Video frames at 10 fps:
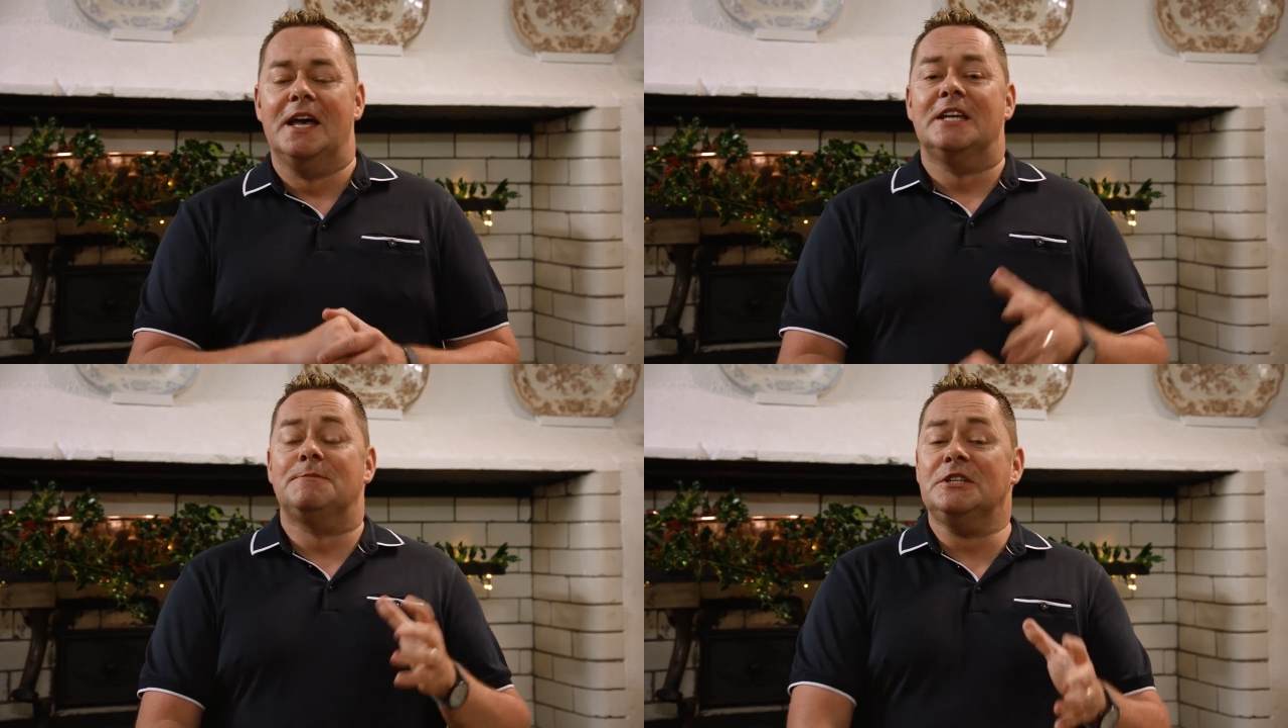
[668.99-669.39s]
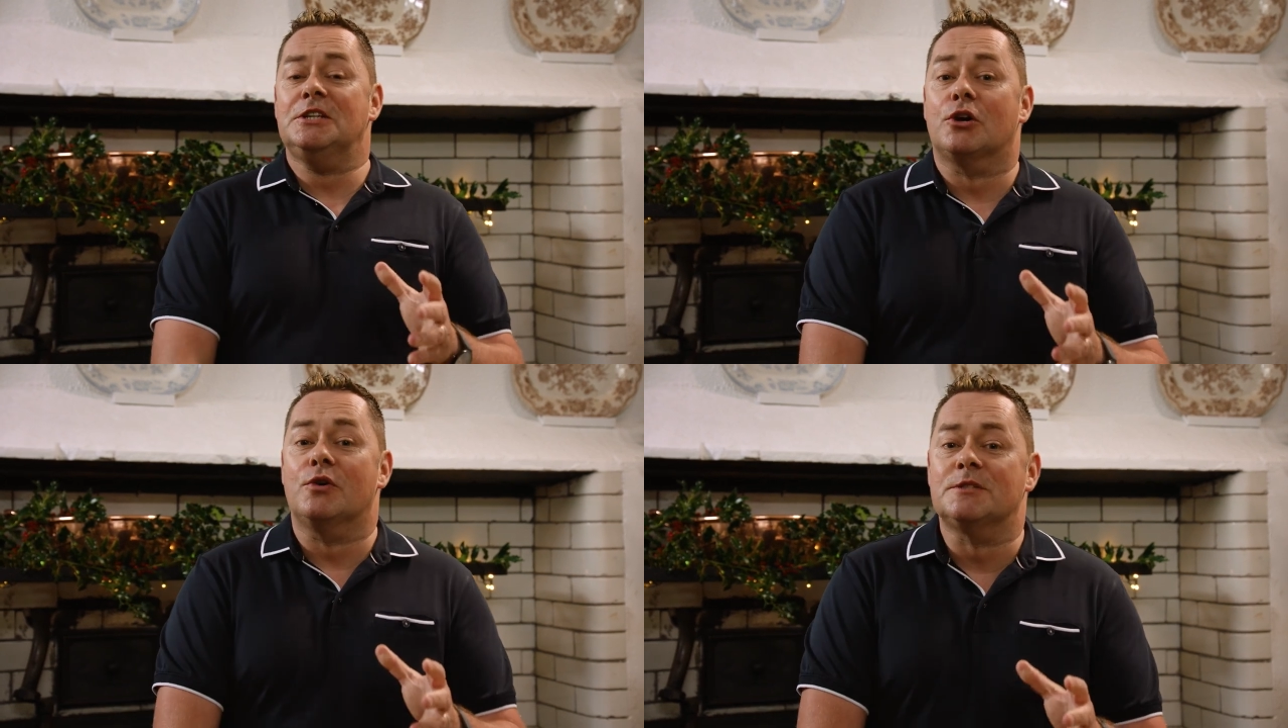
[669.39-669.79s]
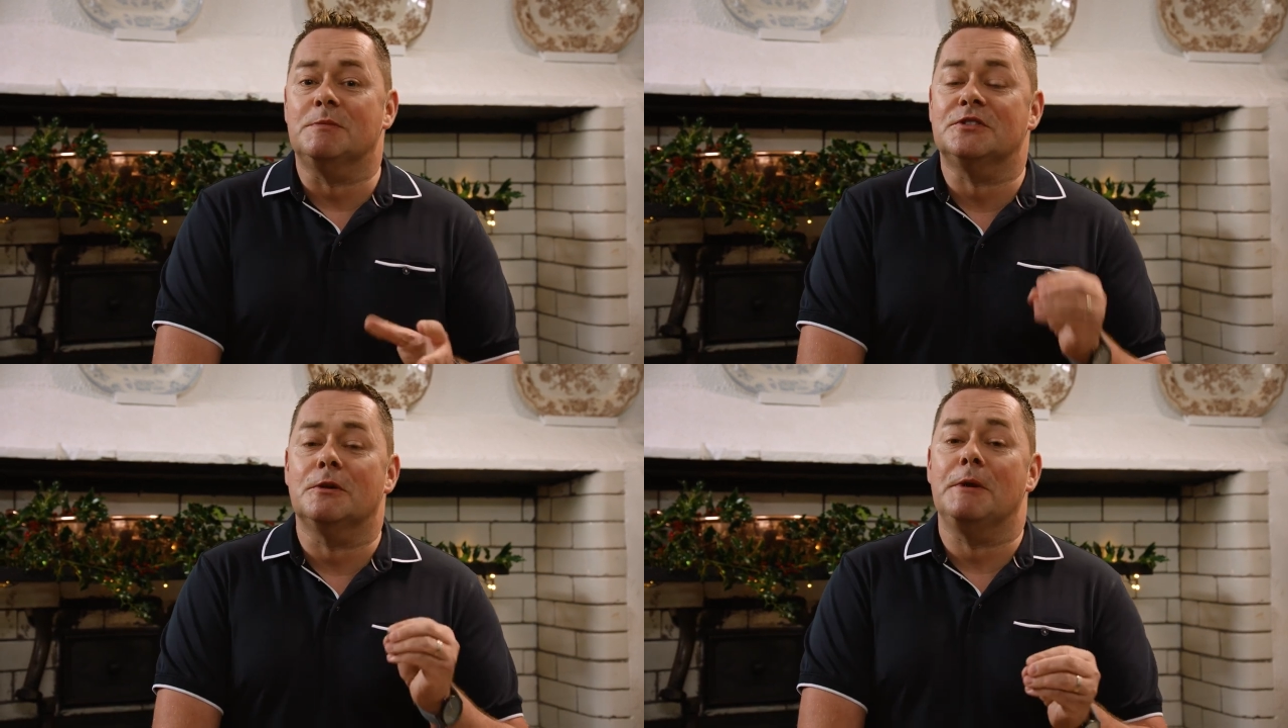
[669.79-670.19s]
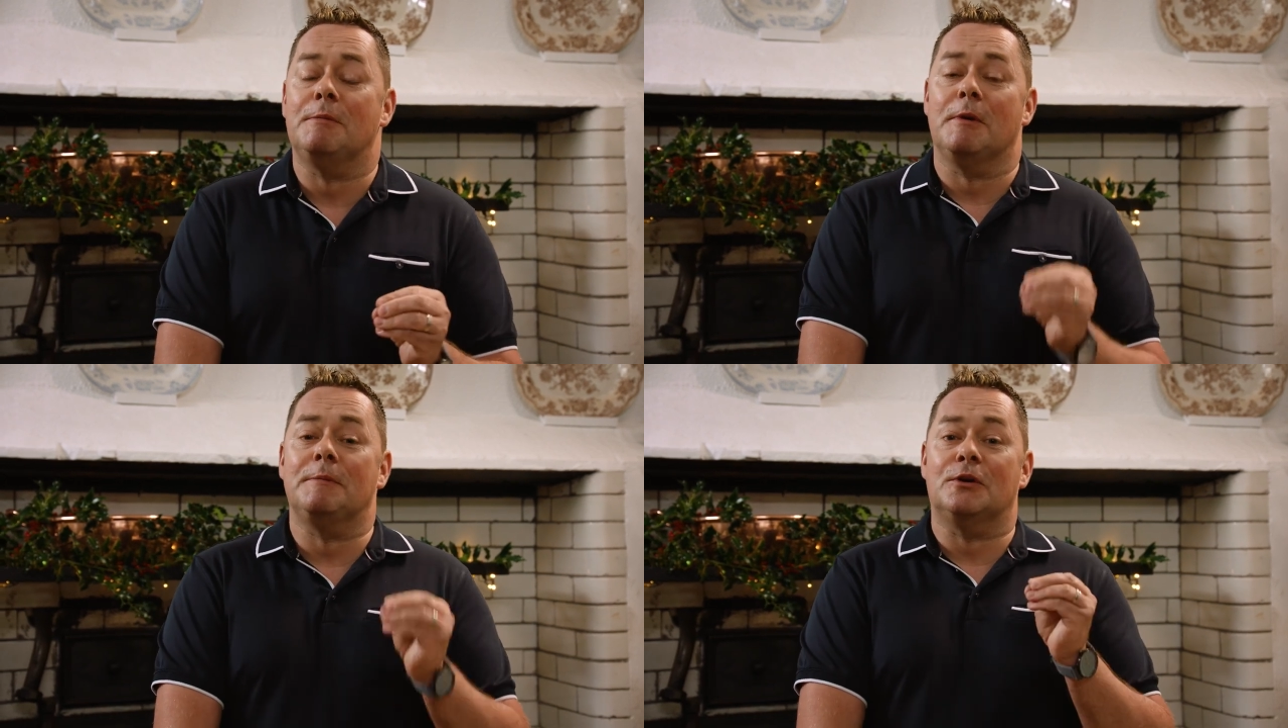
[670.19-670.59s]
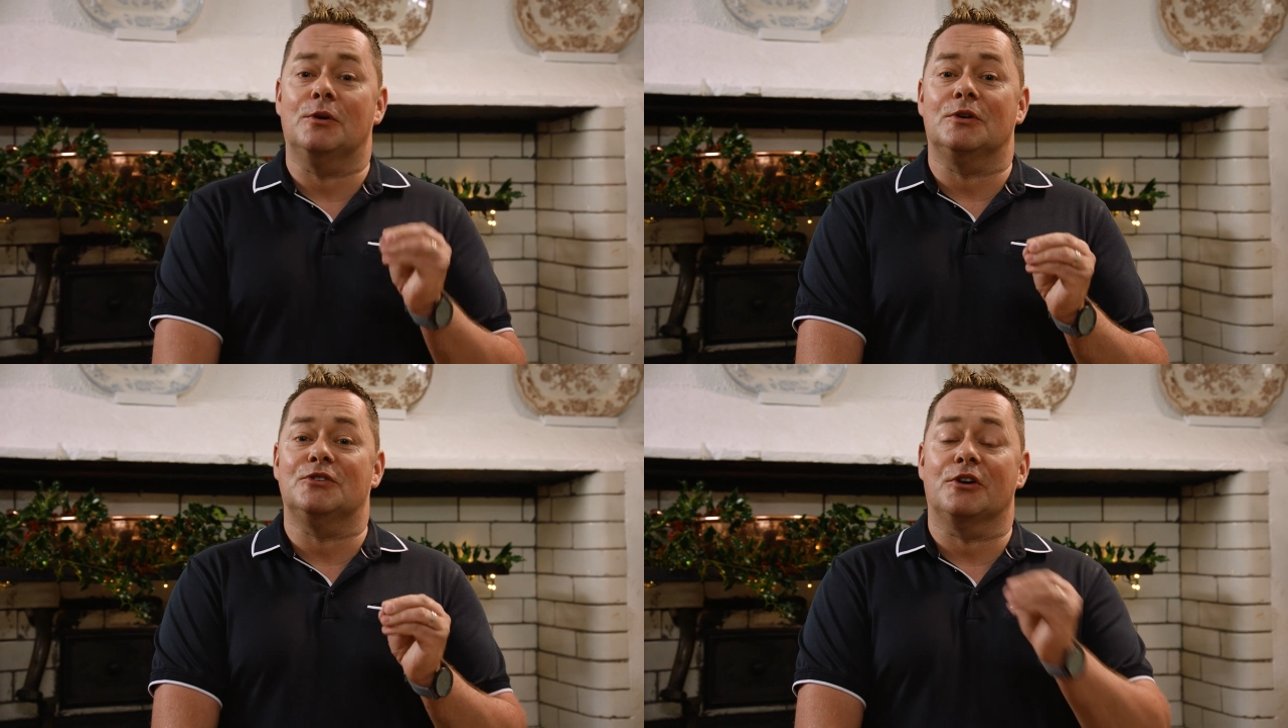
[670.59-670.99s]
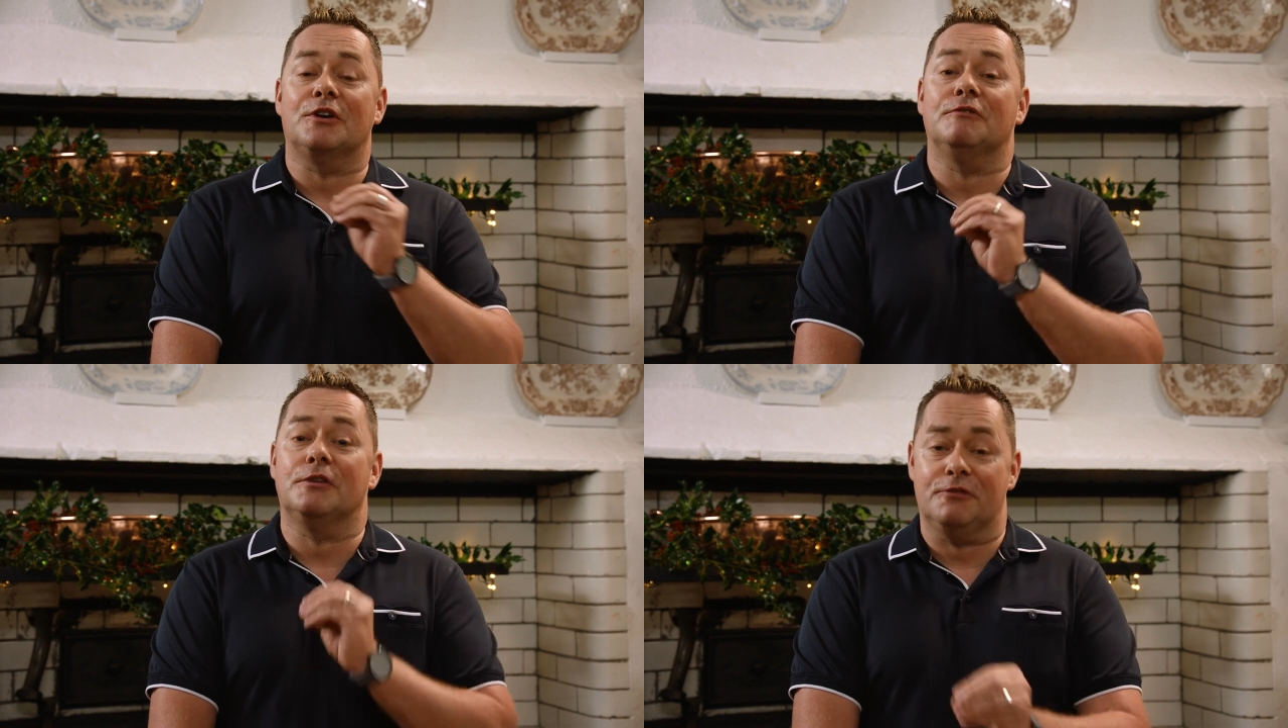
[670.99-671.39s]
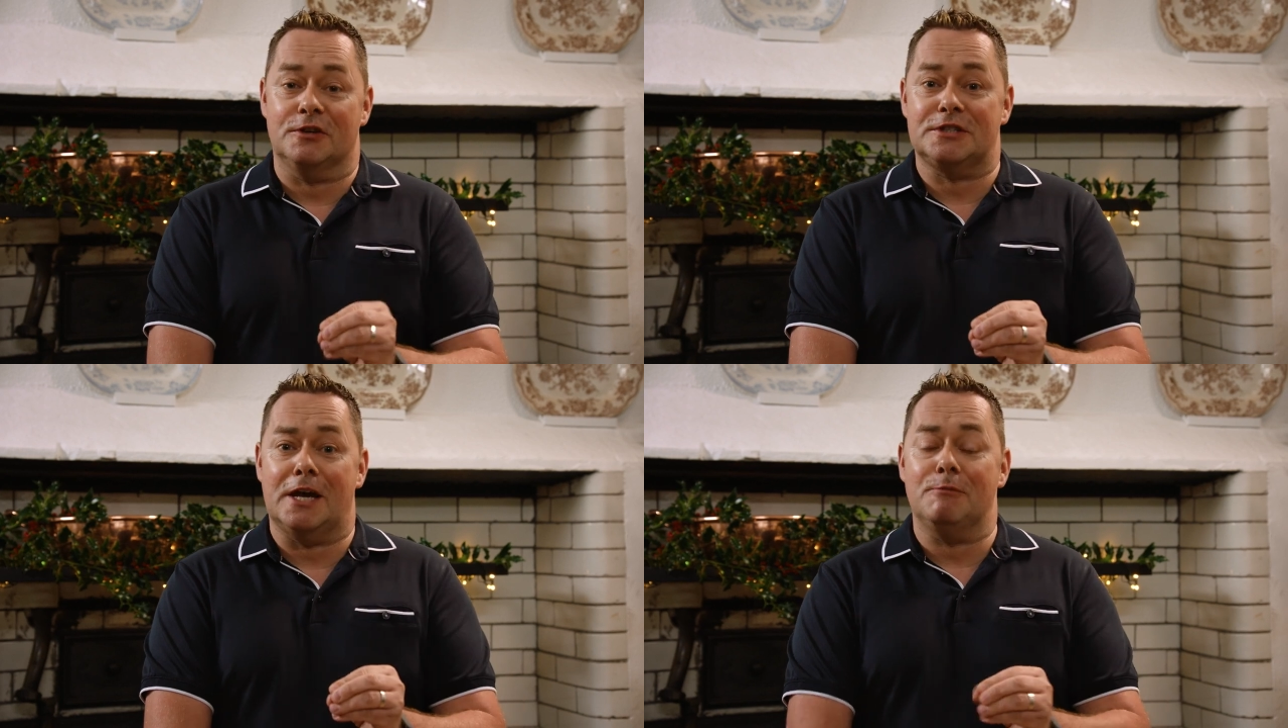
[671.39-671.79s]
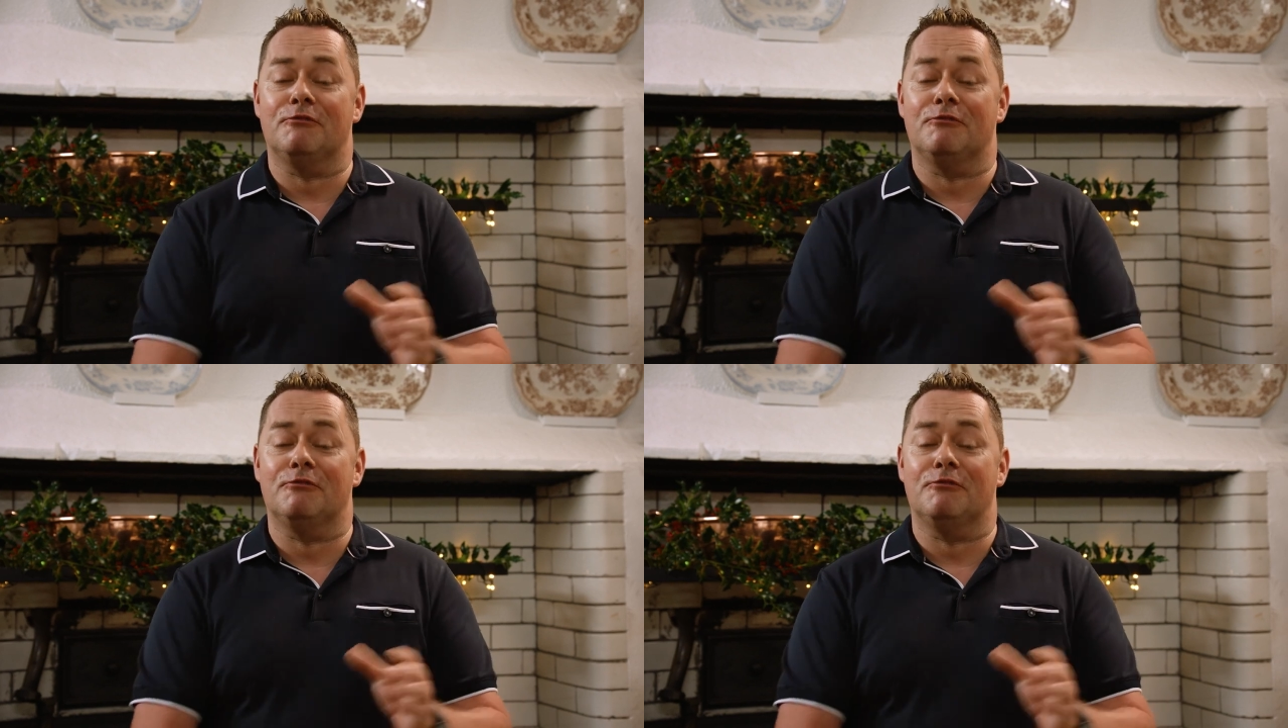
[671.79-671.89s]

Especially at Christmas, some people might be cooking turkey for the first time.